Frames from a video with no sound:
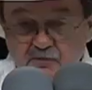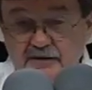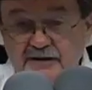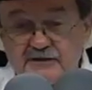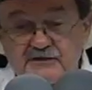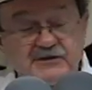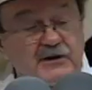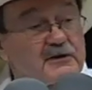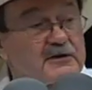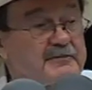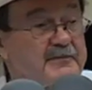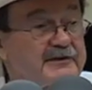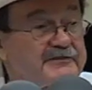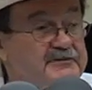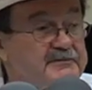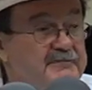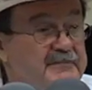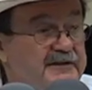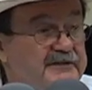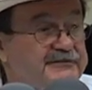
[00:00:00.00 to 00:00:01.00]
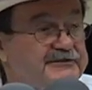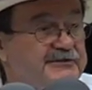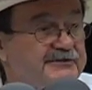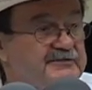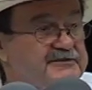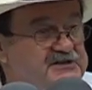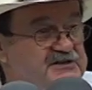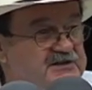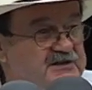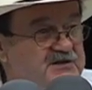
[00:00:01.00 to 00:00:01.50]
we could talk about the
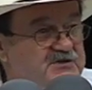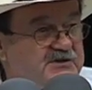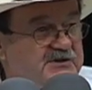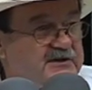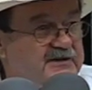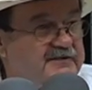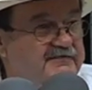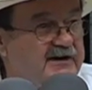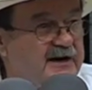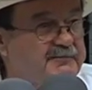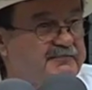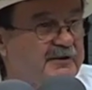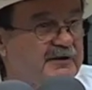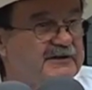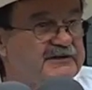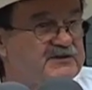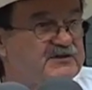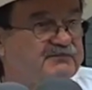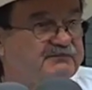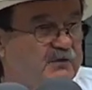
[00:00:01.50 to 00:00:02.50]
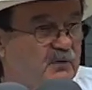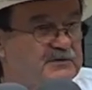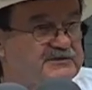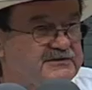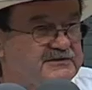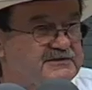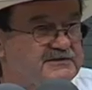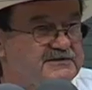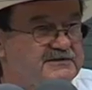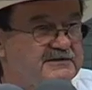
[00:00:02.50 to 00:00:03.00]
militarization of our police
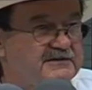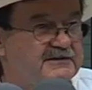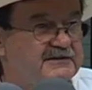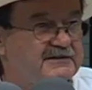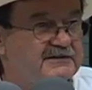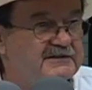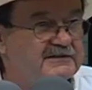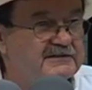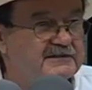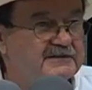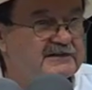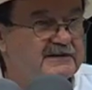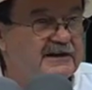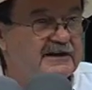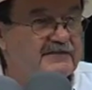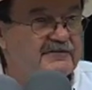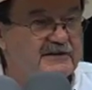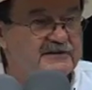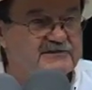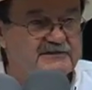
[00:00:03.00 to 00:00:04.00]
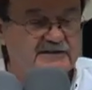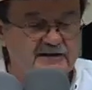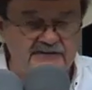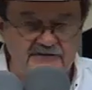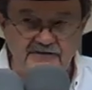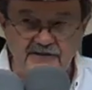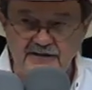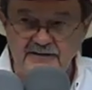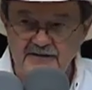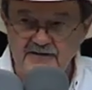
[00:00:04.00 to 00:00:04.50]
forces in this
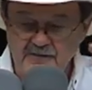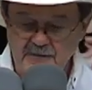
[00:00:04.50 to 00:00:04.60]
country